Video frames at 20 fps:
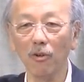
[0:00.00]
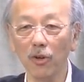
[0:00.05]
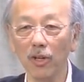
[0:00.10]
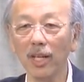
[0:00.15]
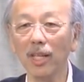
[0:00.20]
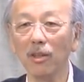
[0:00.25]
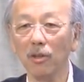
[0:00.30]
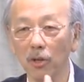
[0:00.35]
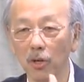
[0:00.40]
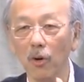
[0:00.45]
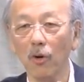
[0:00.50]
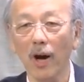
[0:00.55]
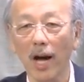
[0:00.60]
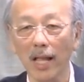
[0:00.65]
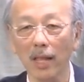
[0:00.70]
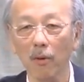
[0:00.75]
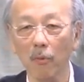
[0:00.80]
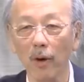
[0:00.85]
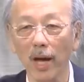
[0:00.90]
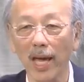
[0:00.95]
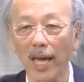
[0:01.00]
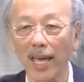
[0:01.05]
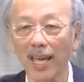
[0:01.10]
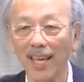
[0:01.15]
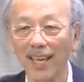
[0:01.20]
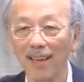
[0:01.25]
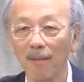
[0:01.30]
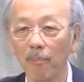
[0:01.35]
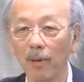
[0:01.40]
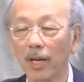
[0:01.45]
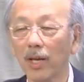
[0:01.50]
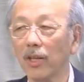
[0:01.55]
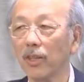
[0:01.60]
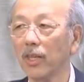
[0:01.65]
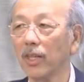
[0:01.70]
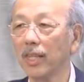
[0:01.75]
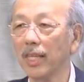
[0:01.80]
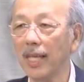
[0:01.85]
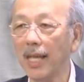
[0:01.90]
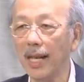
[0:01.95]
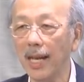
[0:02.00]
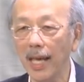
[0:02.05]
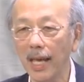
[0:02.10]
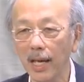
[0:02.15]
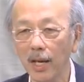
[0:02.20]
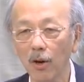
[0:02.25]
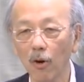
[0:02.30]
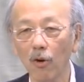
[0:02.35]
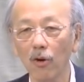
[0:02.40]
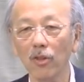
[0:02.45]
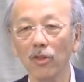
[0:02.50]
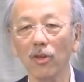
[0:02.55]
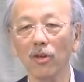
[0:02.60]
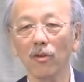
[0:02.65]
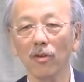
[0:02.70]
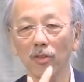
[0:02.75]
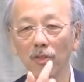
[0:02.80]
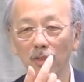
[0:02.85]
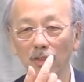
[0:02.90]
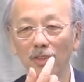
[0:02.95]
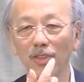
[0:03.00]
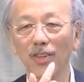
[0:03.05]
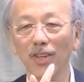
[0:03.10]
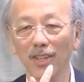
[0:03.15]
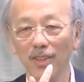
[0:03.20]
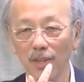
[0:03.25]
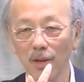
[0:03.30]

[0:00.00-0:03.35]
you need to go other way because the DNA go into the,